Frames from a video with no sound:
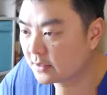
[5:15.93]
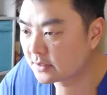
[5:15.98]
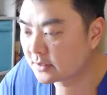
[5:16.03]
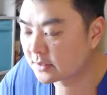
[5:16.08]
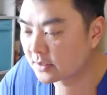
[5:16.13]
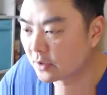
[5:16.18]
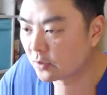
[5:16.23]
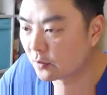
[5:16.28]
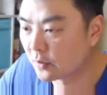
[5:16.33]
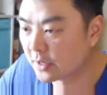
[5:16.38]

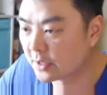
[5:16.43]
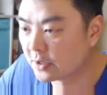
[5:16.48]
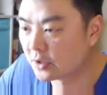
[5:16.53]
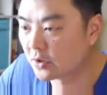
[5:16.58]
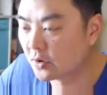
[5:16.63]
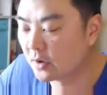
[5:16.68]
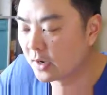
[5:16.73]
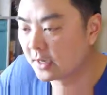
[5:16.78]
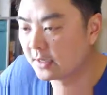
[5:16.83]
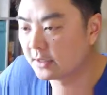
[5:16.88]
So where
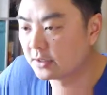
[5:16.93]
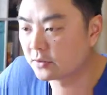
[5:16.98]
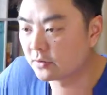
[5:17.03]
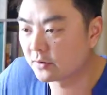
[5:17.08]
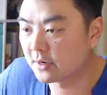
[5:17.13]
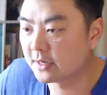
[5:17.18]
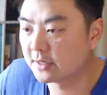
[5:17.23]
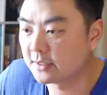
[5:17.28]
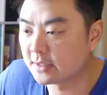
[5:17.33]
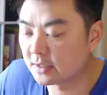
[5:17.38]
you are
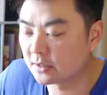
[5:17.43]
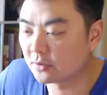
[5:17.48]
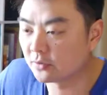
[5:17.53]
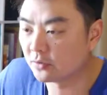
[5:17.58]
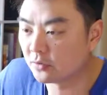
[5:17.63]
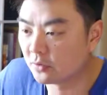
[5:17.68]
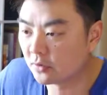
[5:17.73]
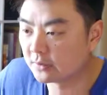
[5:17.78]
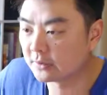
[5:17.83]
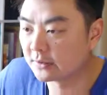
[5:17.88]
interacting
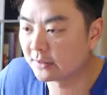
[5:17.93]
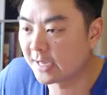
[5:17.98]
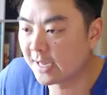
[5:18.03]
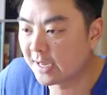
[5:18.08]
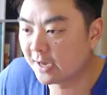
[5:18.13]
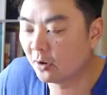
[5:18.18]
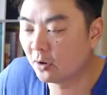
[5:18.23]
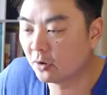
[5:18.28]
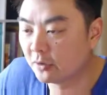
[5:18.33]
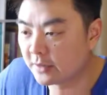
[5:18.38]
through
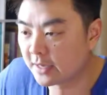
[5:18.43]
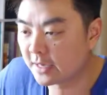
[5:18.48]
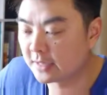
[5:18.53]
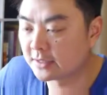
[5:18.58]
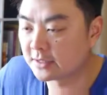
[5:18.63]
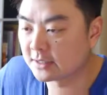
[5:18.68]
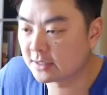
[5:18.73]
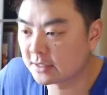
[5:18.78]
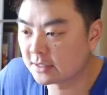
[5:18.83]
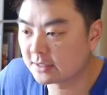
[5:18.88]
all the
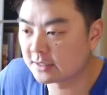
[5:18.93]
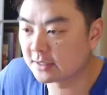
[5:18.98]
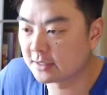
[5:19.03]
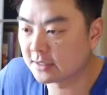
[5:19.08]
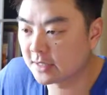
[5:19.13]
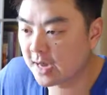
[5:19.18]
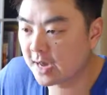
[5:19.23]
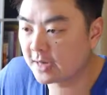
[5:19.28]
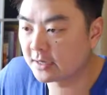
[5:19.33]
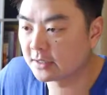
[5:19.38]
entities
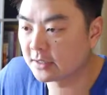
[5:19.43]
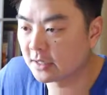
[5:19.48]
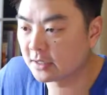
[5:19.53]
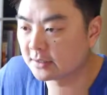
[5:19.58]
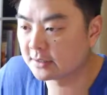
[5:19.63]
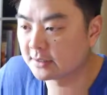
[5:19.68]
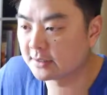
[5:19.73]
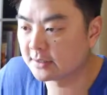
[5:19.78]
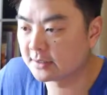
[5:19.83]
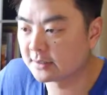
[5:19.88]
in the added
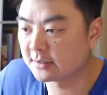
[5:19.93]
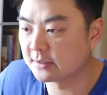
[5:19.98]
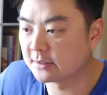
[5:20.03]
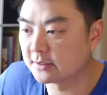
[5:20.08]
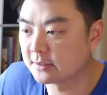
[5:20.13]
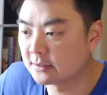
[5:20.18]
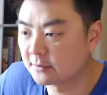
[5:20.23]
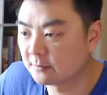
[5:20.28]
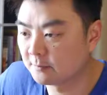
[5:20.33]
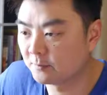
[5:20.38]
entities
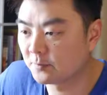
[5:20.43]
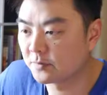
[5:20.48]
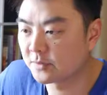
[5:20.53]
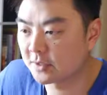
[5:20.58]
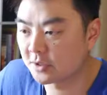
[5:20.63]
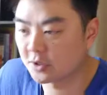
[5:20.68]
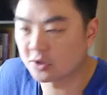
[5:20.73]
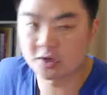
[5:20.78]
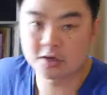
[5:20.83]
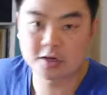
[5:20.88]
list. So
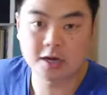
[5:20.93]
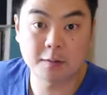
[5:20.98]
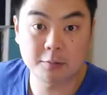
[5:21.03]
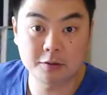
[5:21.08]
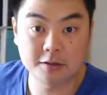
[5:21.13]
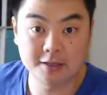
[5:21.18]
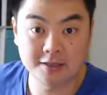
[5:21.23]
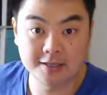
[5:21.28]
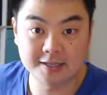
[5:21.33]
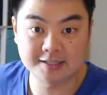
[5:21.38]
you've got a
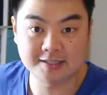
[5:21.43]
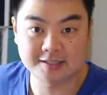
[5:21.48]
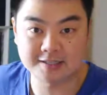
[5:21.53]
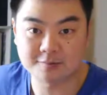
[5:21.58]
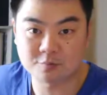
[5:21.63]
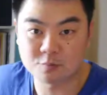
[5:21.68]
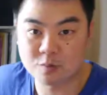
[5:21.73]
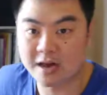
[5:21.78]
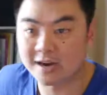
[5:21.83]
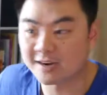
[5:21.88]
couple of
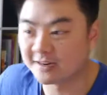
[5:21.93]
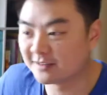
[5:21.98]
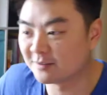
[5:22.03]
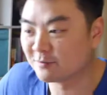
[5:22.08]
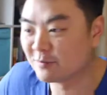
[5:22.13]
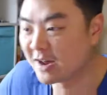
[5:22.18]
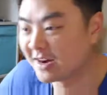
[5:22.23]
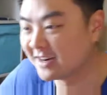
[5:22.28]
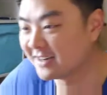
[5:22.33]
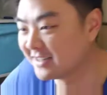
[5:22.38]
lists to
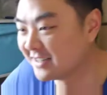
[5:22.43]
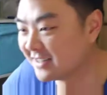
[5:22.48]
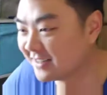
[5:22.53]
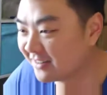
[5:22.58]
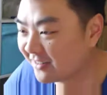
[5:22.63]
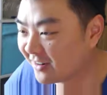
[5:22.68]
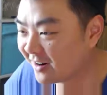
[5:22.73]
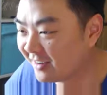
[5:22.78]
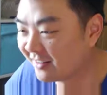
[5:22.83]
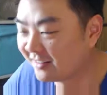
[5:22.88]
manage
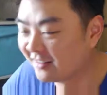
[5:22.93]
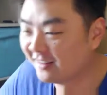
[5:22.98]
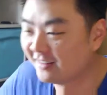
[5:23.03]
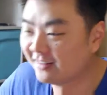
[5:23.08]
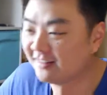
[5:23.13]
here, right?